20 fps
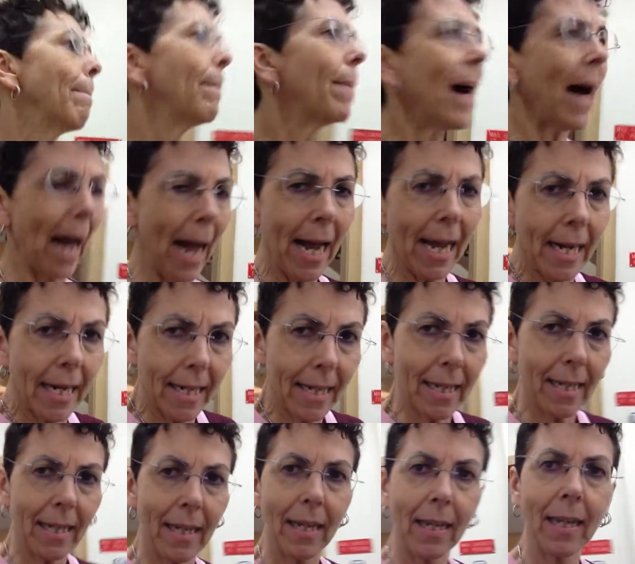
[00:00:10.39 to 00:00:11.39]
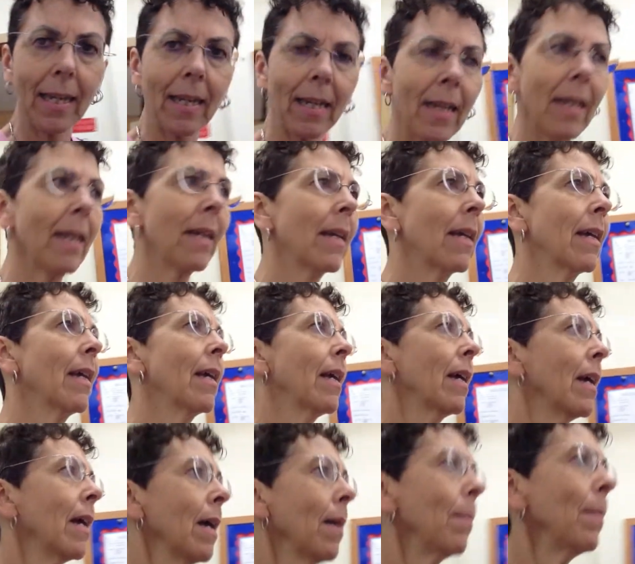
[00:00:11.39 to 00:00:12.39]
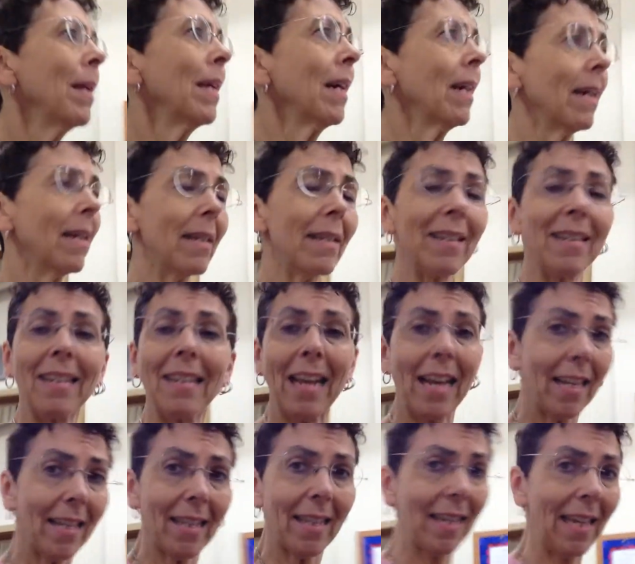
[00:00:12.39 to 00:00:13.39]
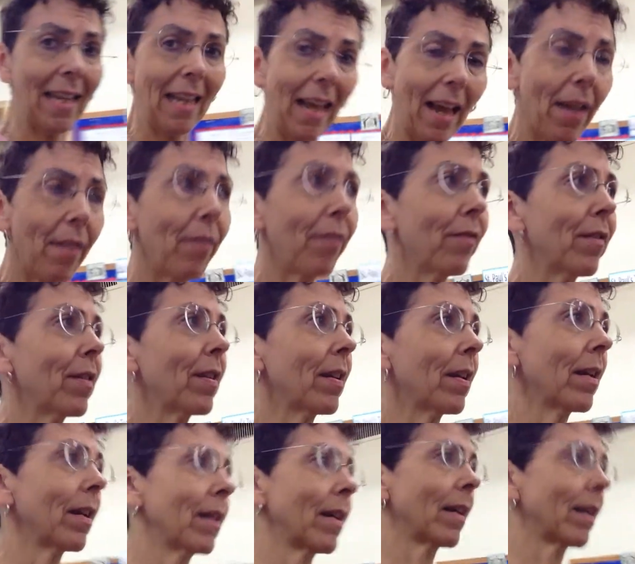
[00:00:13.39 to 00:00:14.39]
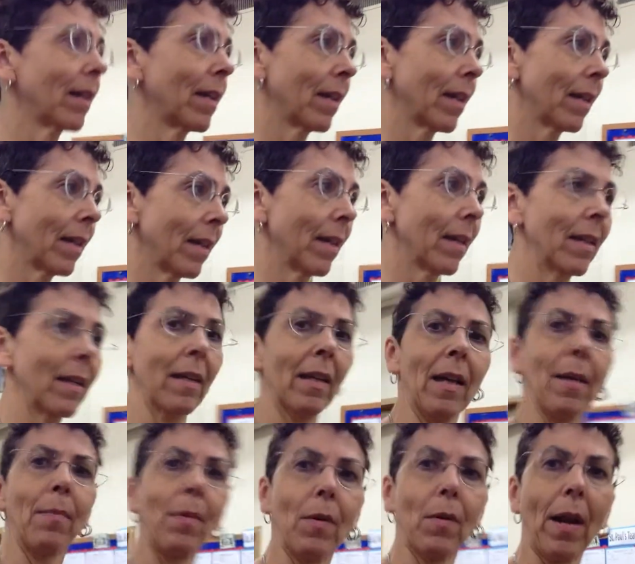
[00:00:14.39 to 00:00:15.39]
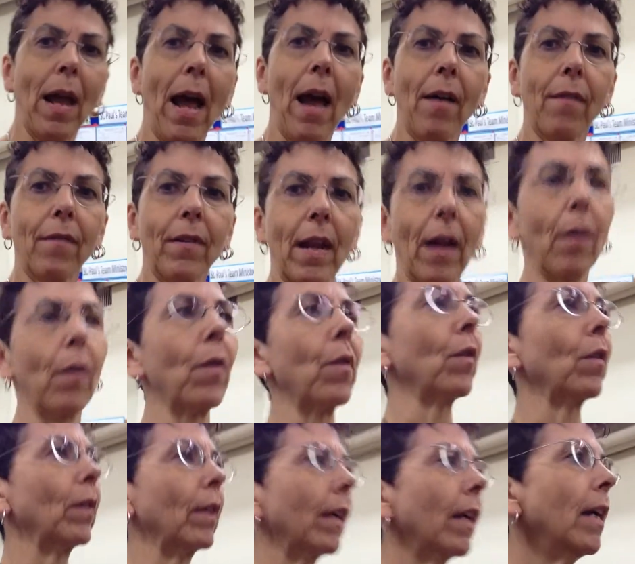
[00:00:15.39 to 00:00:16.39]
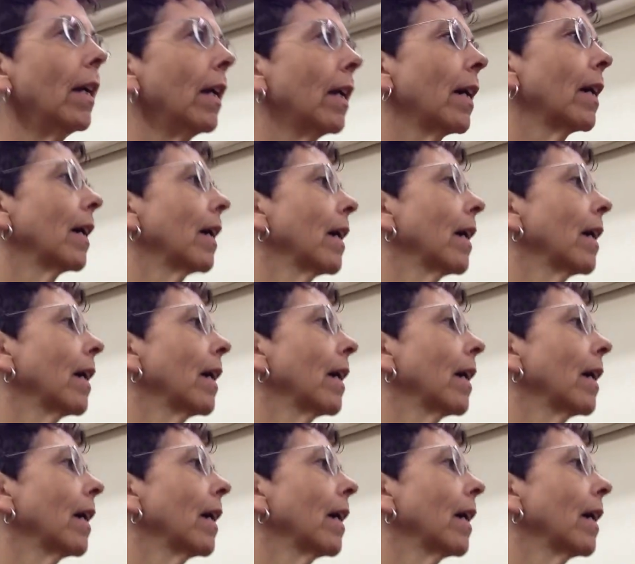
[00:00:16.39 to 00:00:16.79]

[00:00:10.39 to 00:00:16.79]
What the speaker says: but because Nancy left about a half an hour early,